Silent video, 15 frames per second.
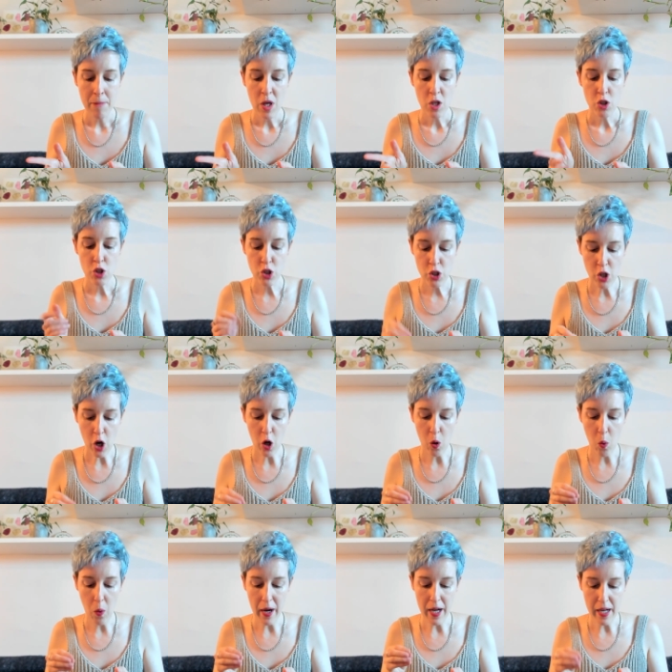
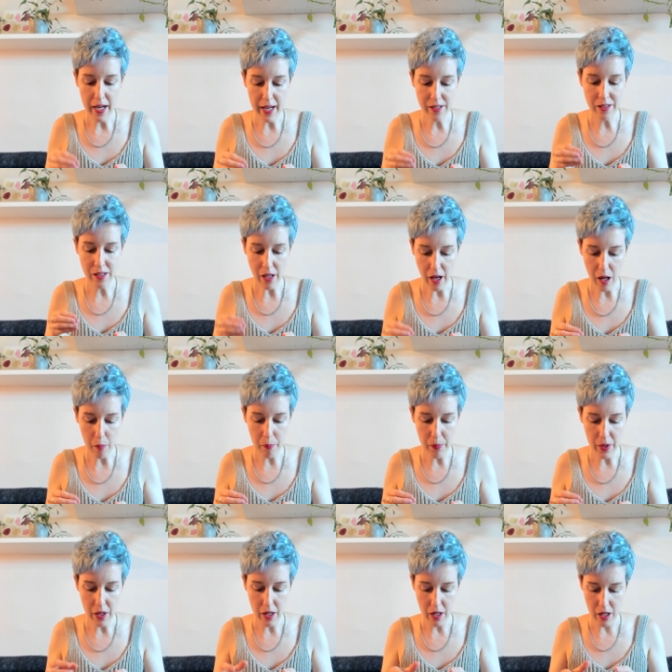sew knits up
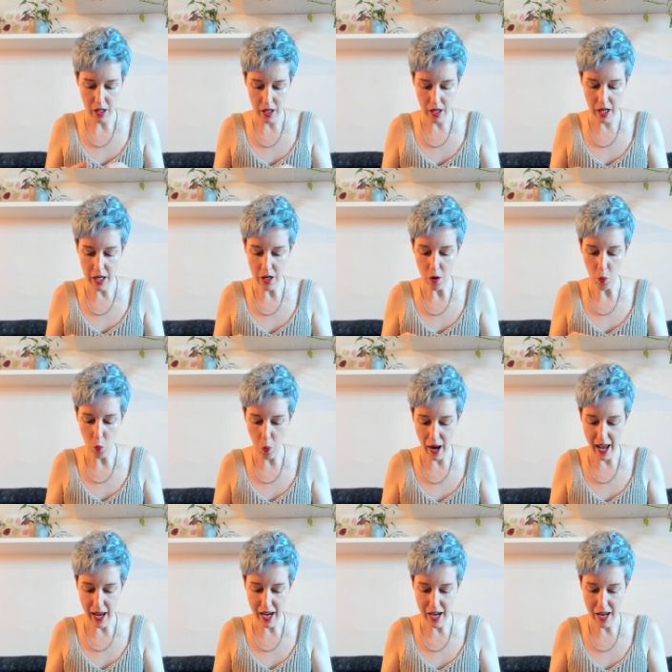in a
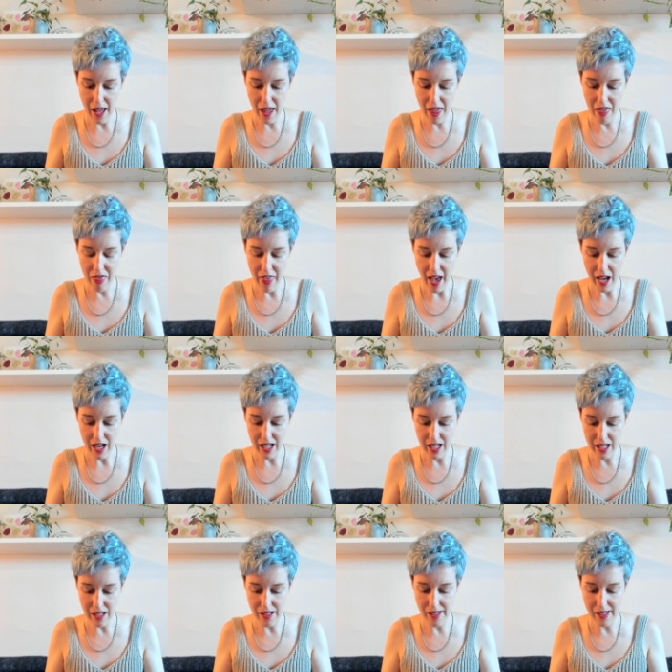way that
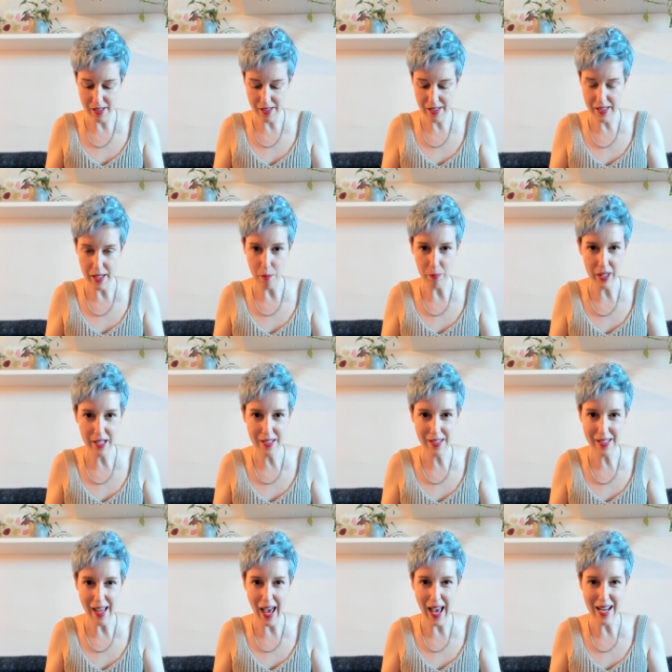is seamless,
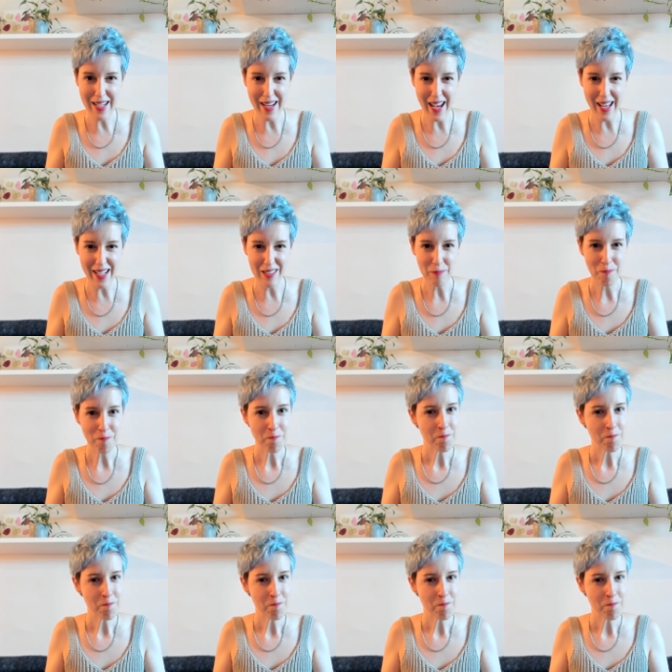and yet